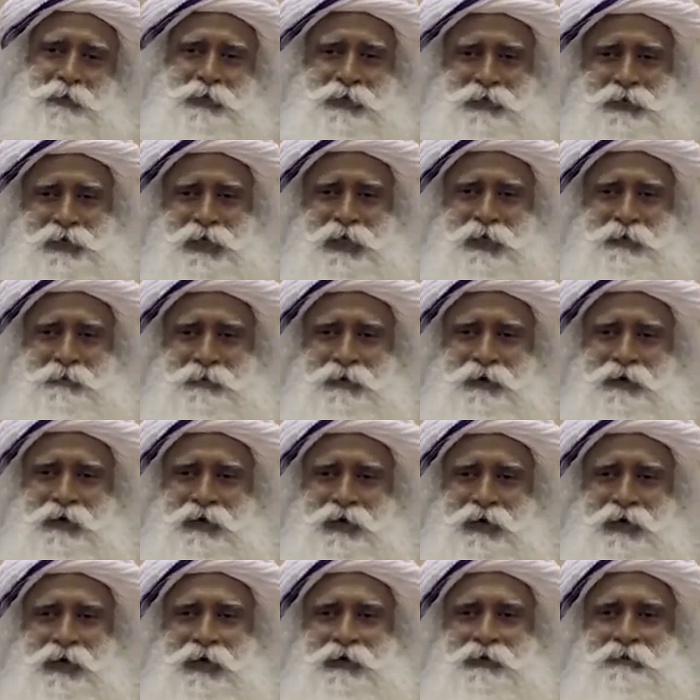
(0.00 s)
Mean Time,
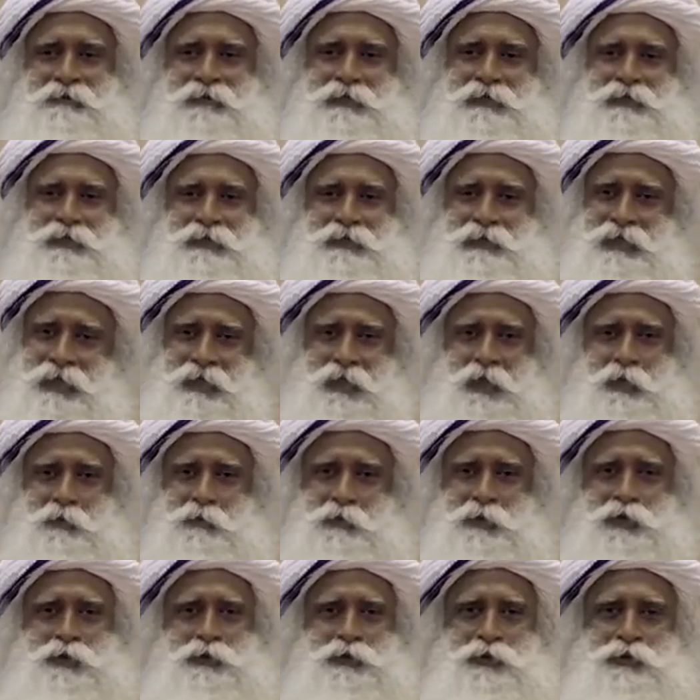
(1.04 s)
otherwise it
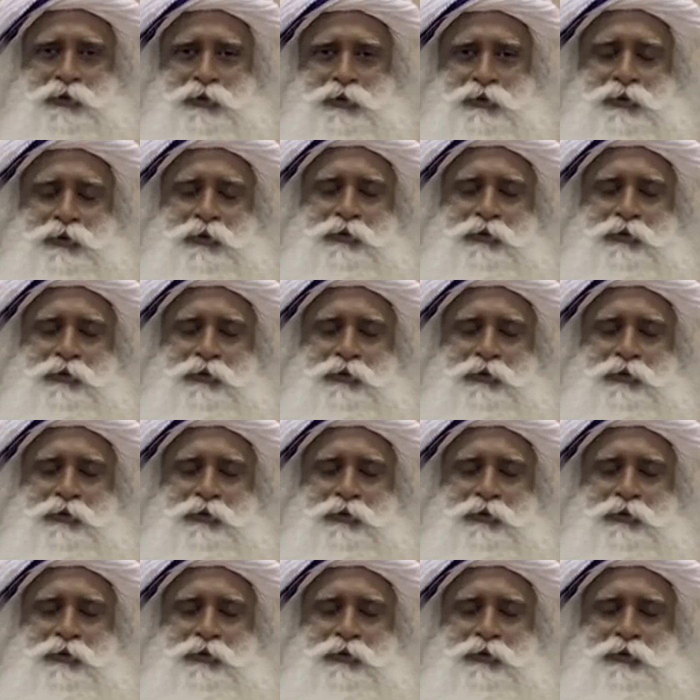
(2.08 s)
cannot be true.